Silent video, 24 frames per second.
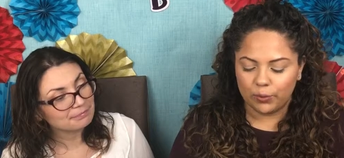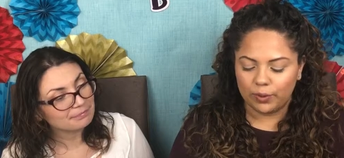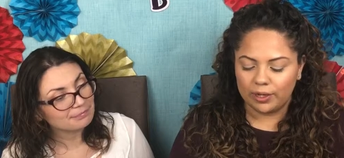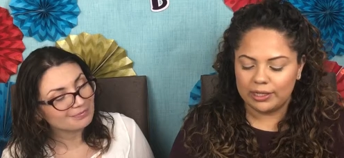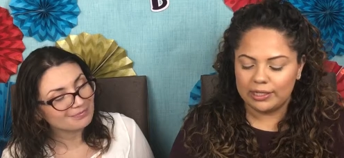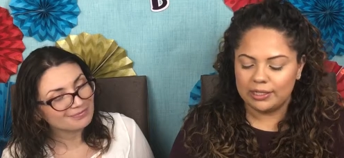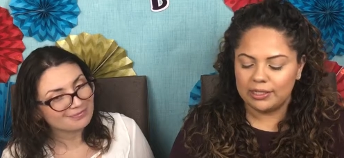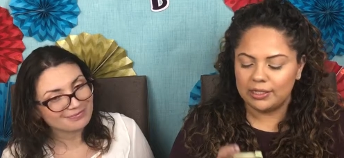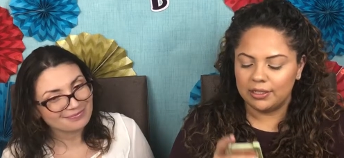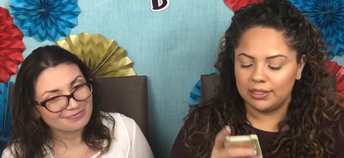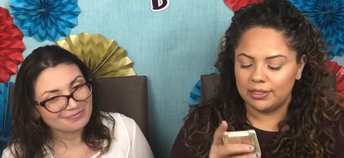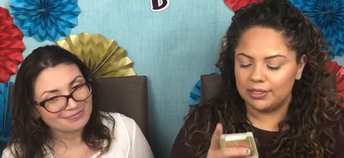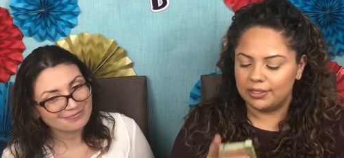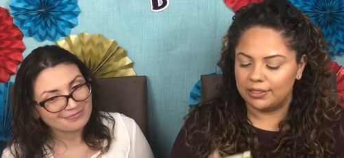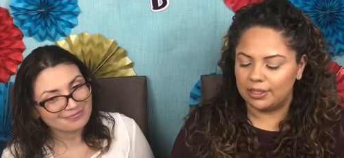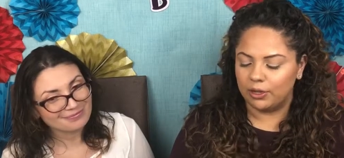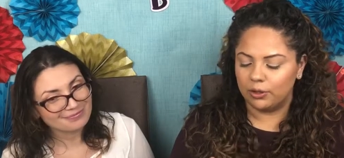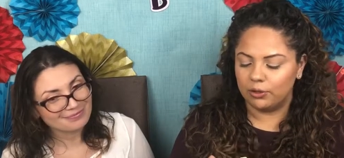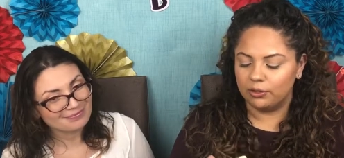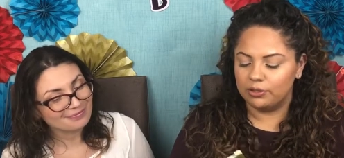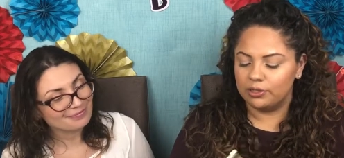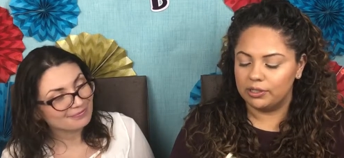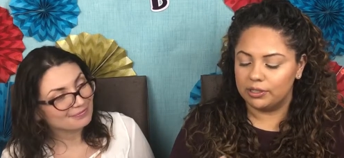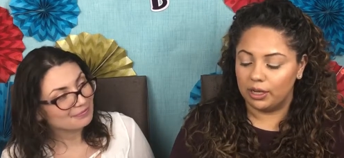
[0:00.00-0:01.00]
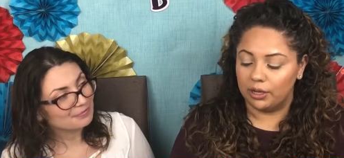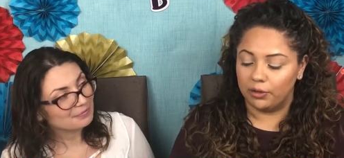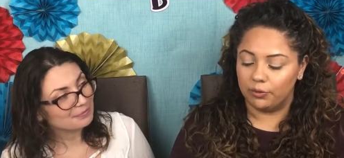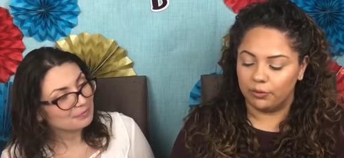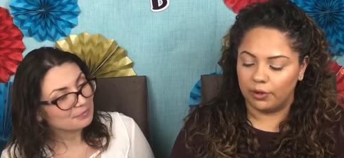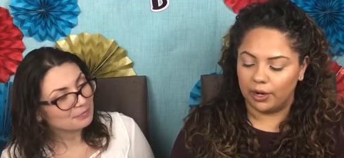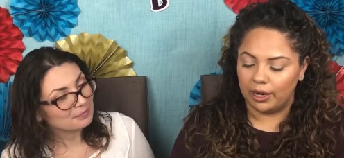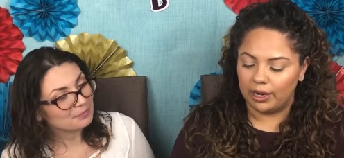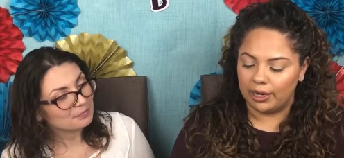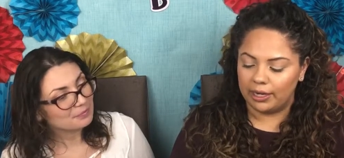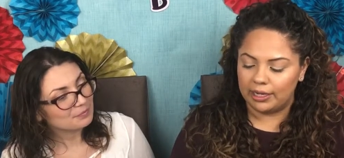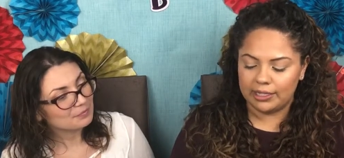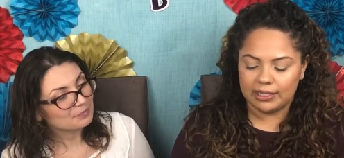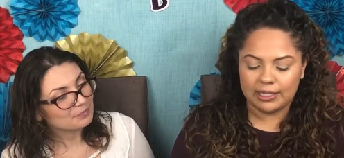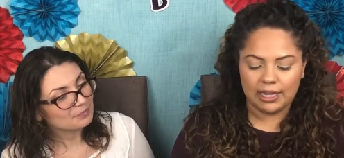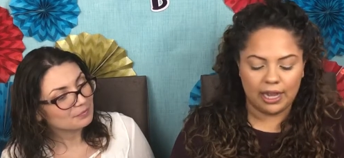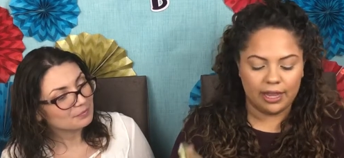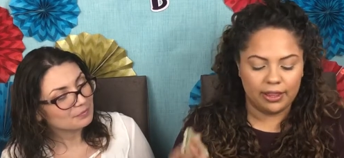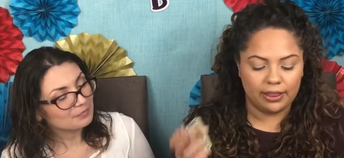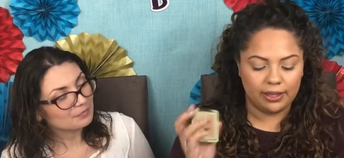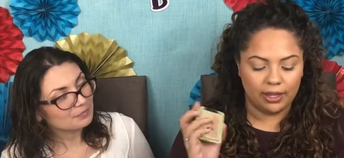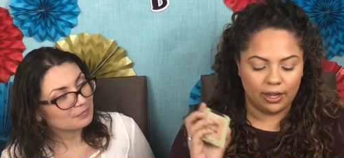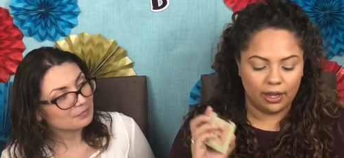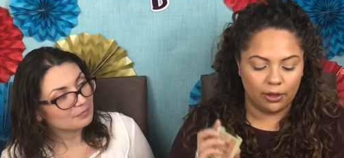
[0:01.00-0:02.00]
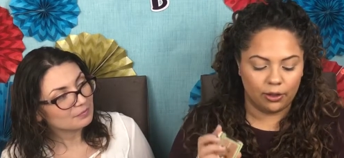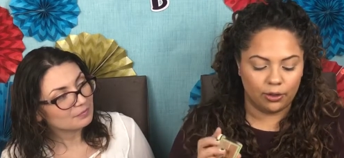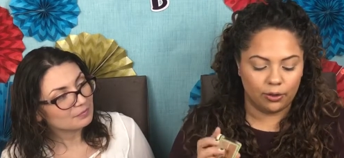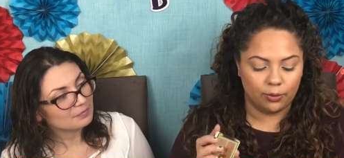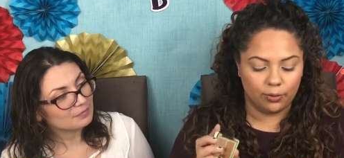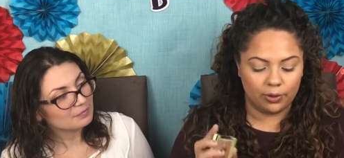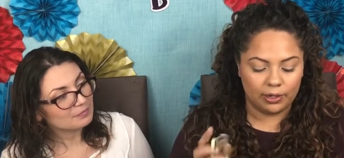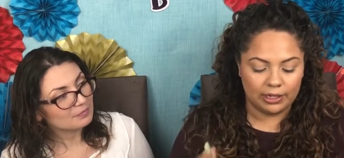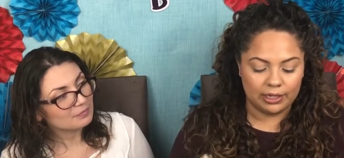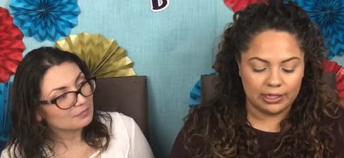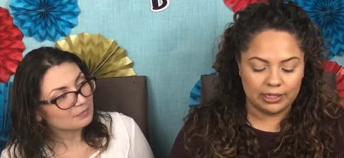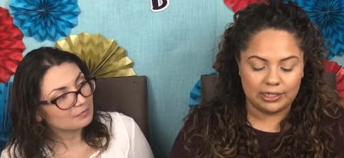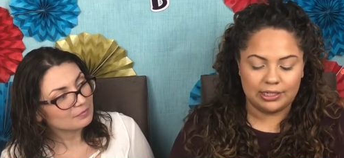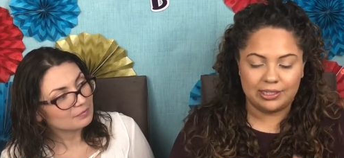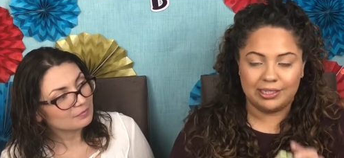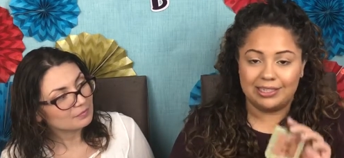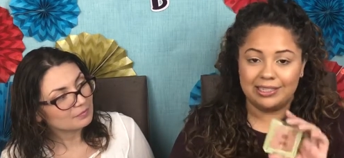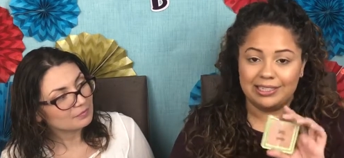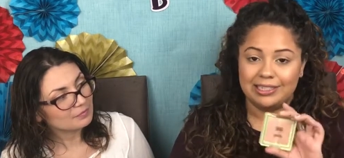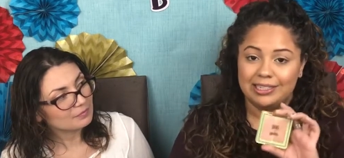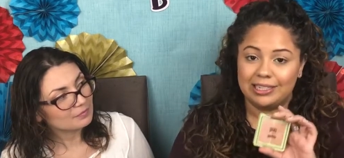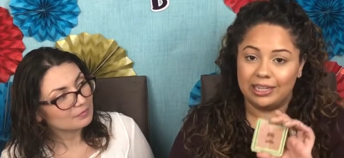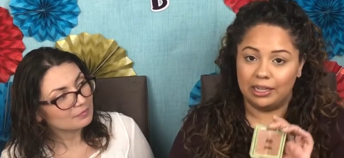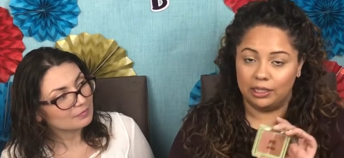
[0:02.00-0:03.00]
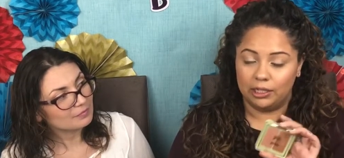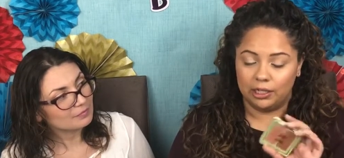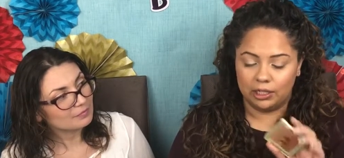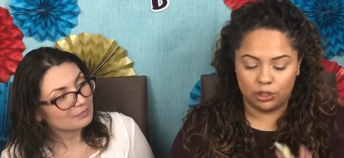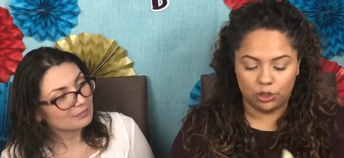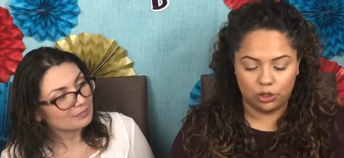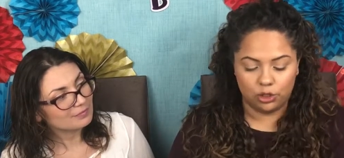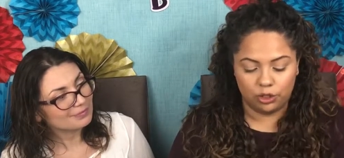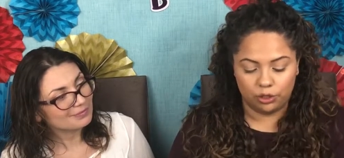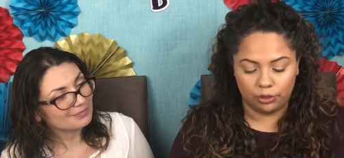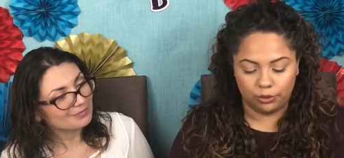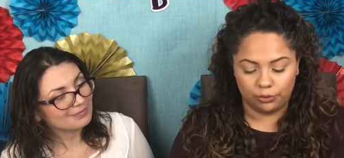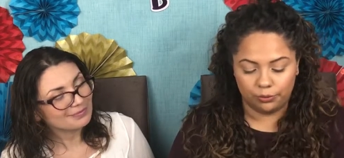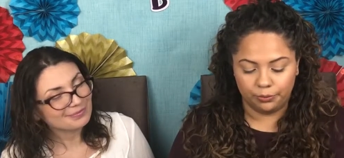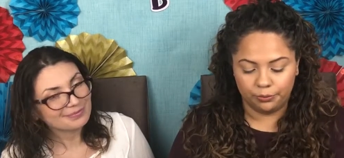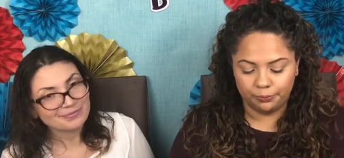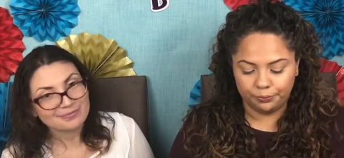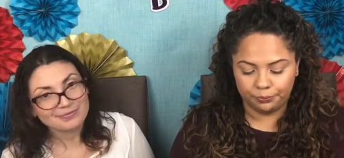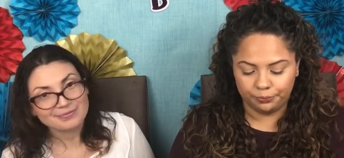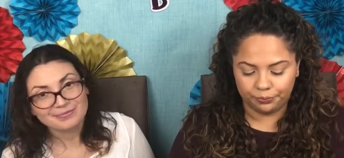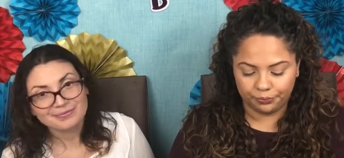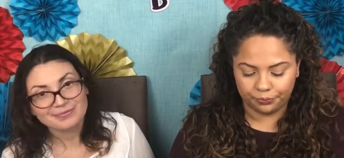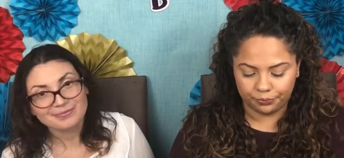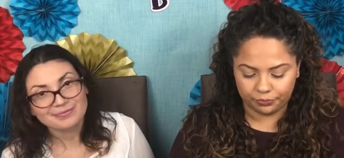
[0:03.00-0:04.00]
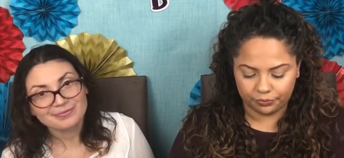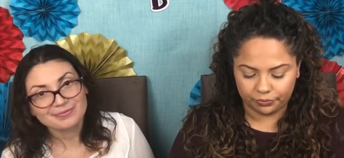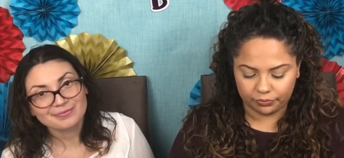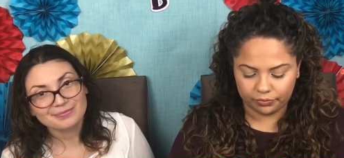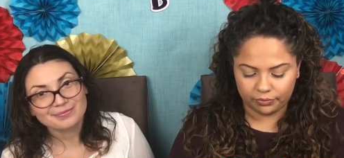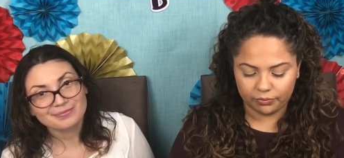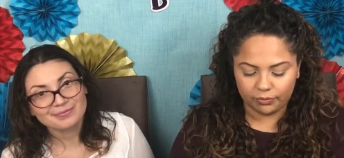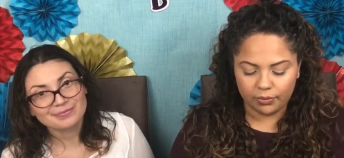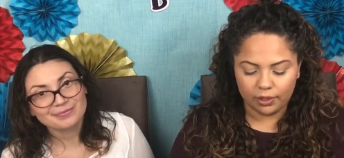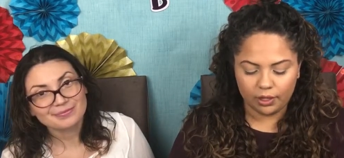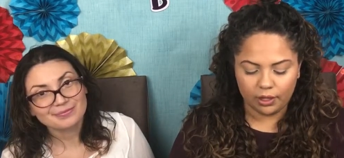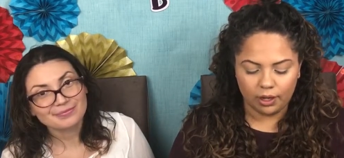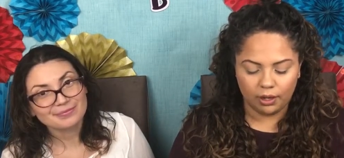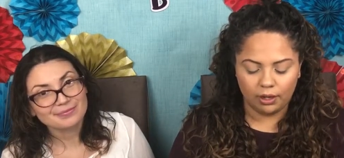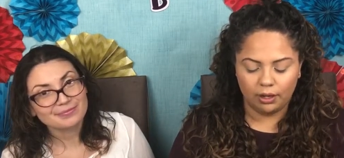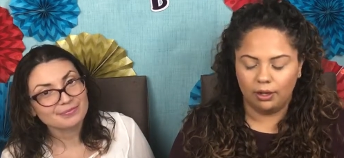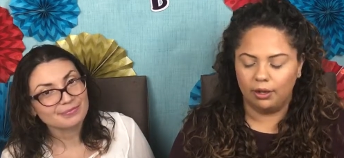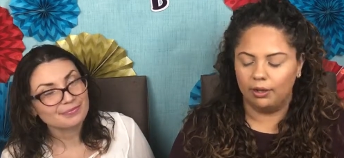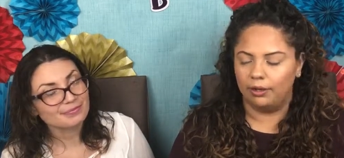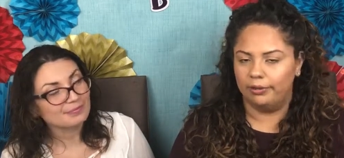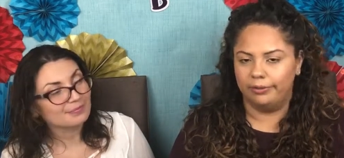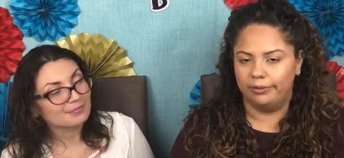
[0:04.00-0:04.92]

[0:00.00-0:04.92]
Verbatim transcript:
Speaker 1: one is in subtle sunrise, and the other one is in delicate doom. Oh,